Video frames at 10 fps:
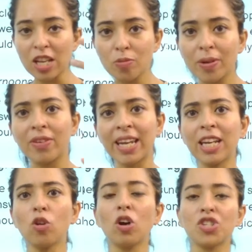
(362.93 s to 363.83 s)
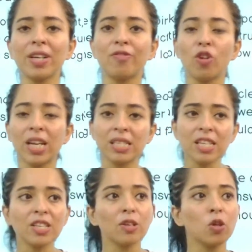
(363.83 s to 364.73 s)
be very logic. For
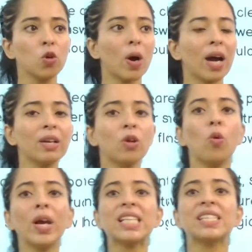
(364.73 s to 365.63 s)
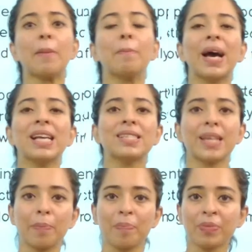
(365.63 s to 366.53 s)
instance, you are going step by
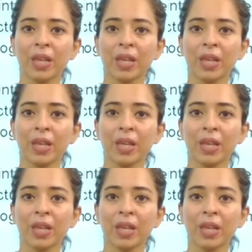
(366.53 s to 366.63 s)
step.